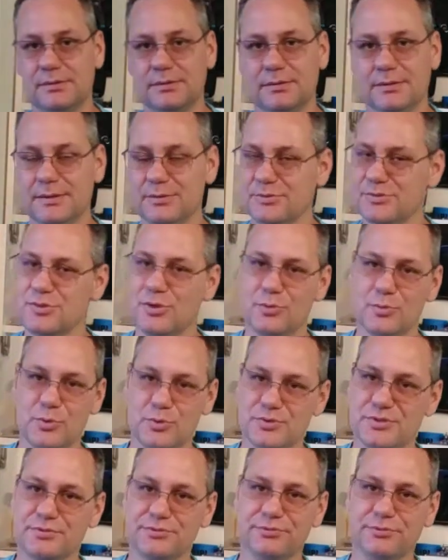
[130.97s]
It was
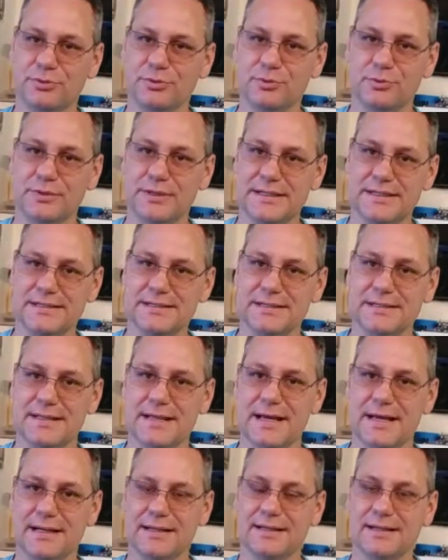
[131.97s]
almost full when I did
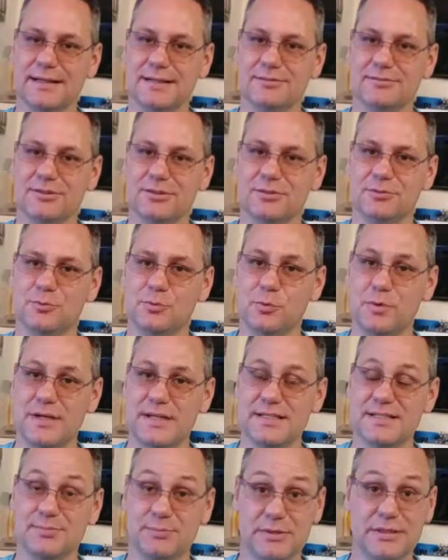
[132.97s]
that, kind of a waste.